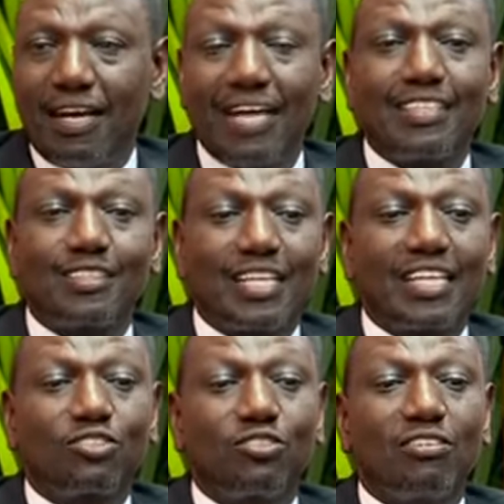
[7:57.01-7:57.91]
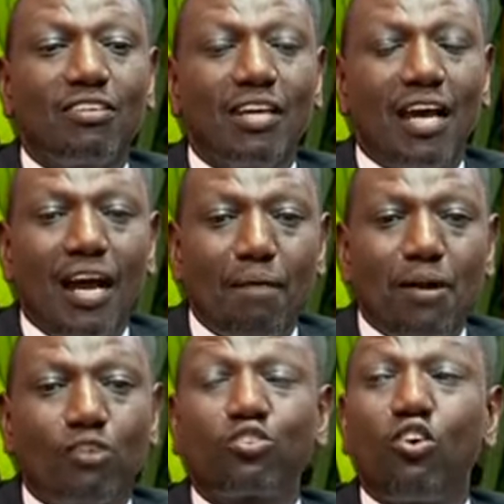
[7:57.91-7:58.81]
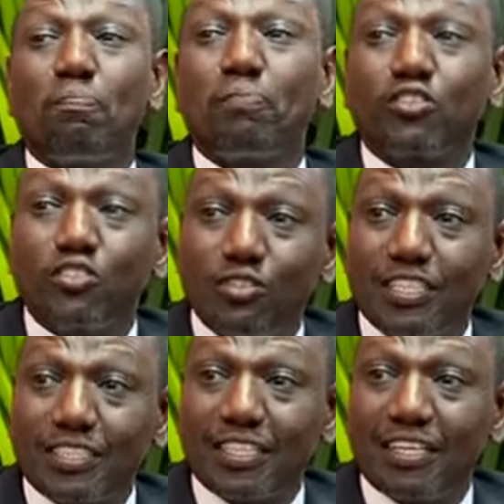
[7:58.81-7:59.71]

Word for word: a discussion about opportunity